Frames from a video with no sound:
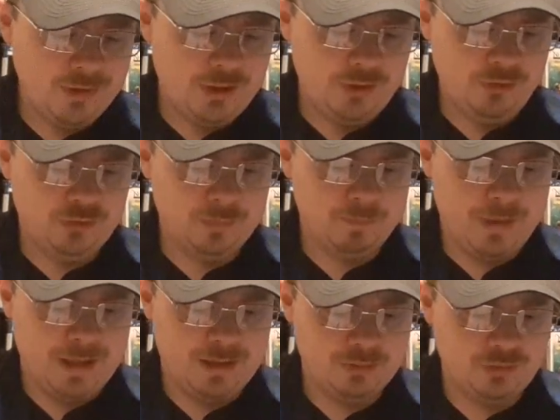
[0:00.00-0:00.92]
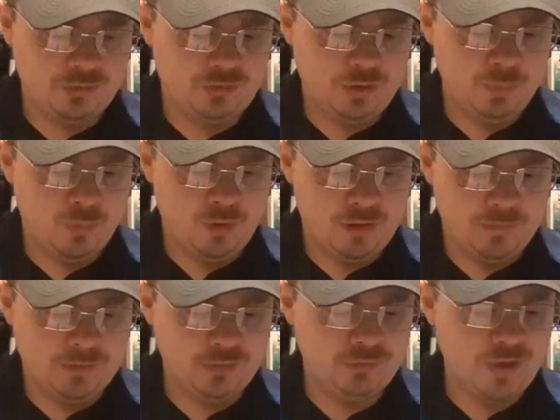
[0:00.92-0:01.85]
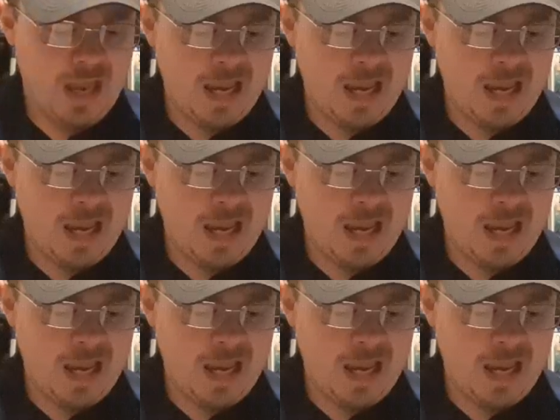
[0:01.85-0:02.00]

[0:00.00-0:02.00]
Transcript: curious about to see more on this.